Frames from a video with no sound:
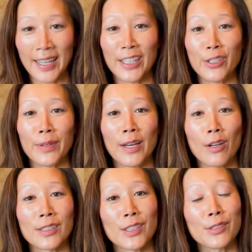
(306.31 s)
You can
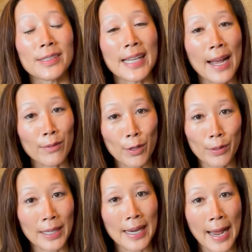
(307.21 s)
also
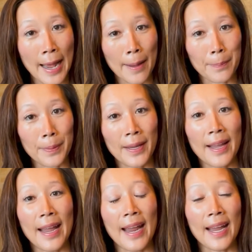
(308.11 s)
download an app
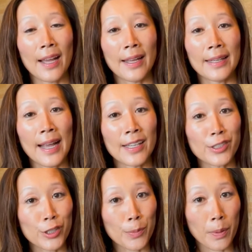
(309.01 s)
and
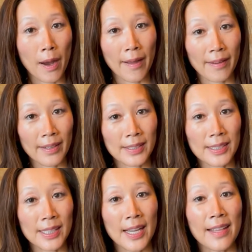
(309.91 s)
enter
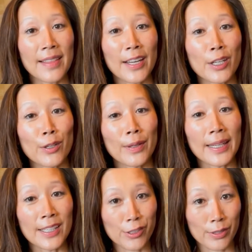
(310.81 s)
products that you're
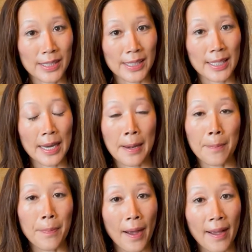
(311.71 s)
interested
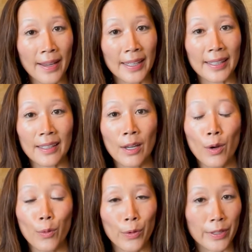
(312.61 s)
in buying
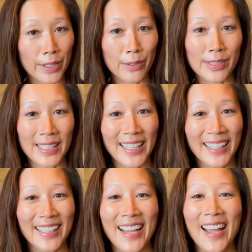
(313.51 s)
or
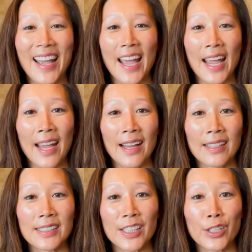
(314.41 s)
using,
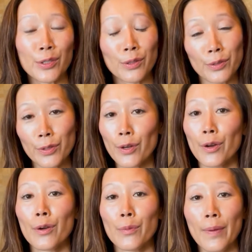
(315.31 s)
and you'll
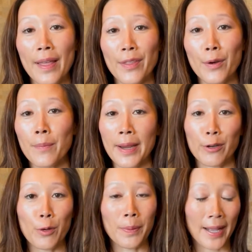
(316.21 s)
learn whether
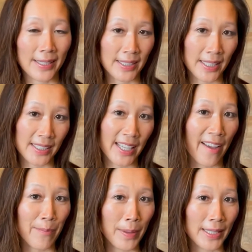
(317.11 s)
microplastics
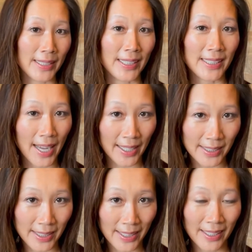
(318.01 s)
have been
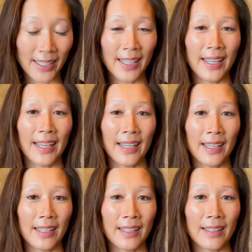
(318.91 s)
detected
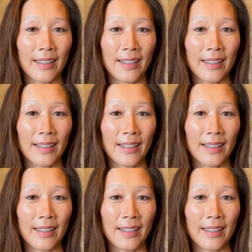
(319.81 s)
in